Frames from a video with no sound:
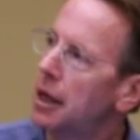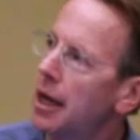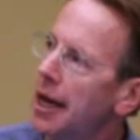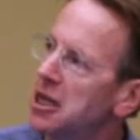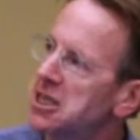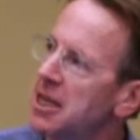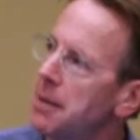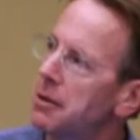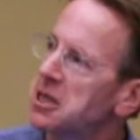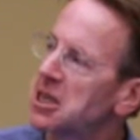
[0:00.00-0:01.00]
a
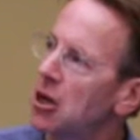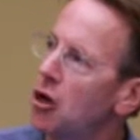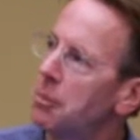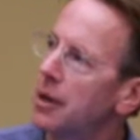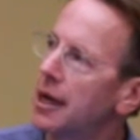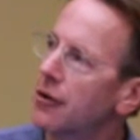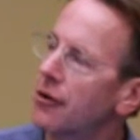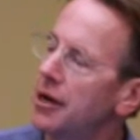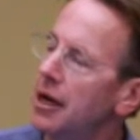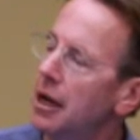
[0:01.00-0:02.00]
steeper slope
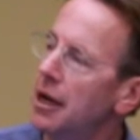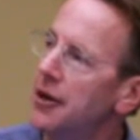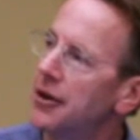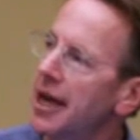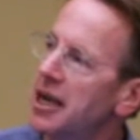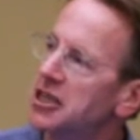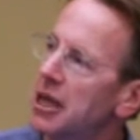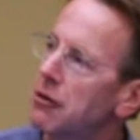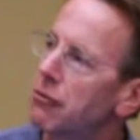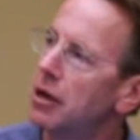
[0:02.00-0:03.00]
indicates
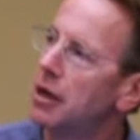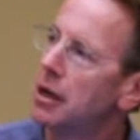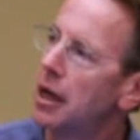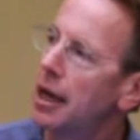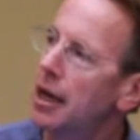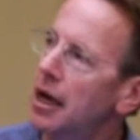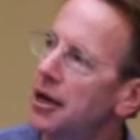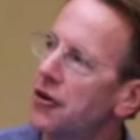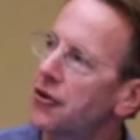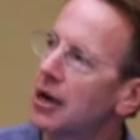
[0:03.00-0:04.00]
an
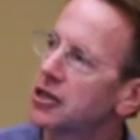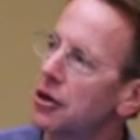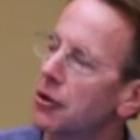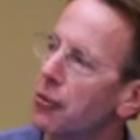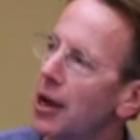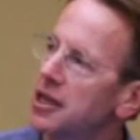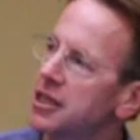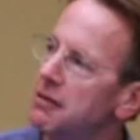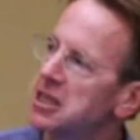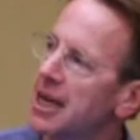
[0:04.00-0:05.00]
interaction on a
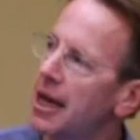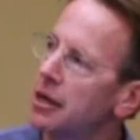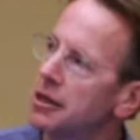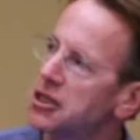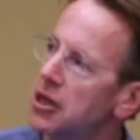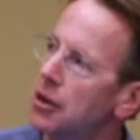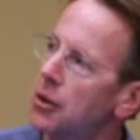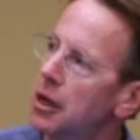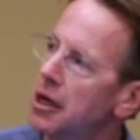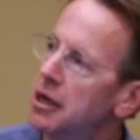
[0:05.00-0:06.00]
relative scale.
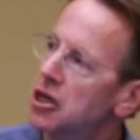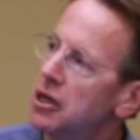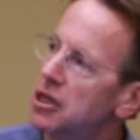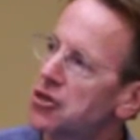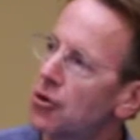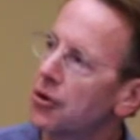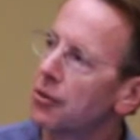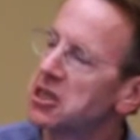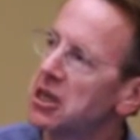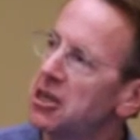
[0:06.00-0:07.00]
So
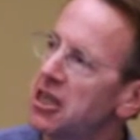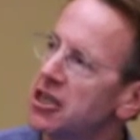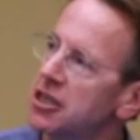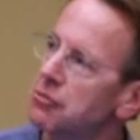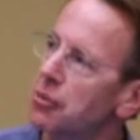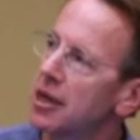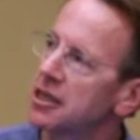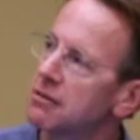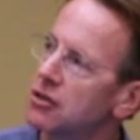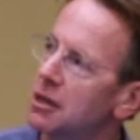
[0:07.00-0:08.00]
stronger association in
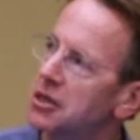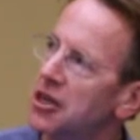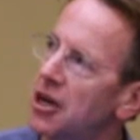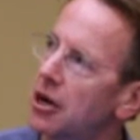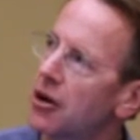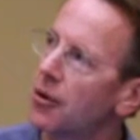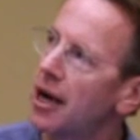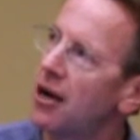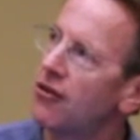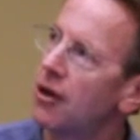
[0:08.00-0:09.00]
relative terms at younger
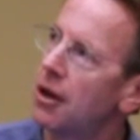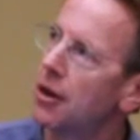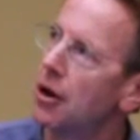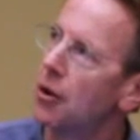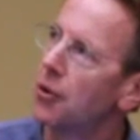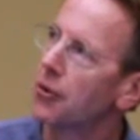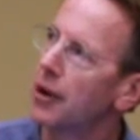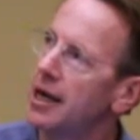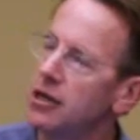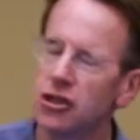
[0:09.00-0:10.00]
age than older
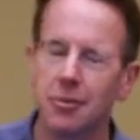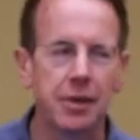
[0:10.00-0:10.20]
age.